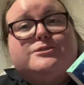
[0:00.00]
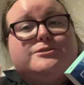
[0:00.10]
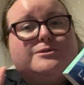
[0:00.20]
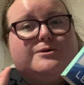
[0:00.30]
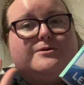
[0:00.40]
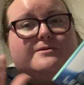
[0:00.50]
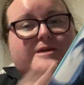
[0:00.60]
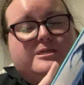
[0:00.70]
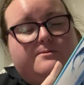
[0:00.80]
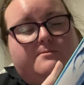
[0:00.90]
So
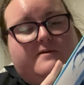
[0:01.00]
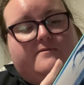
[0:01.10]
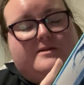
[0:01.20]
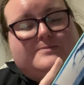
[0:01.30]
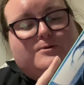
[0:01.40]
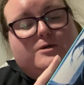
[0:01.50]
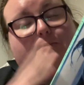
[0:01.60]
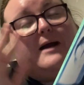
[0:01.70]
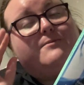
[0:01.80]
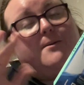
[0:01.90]
this was my first book,
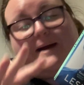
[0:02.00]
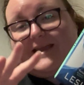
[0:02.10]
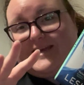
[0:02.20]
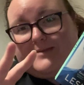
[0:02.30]
but I'm not panicking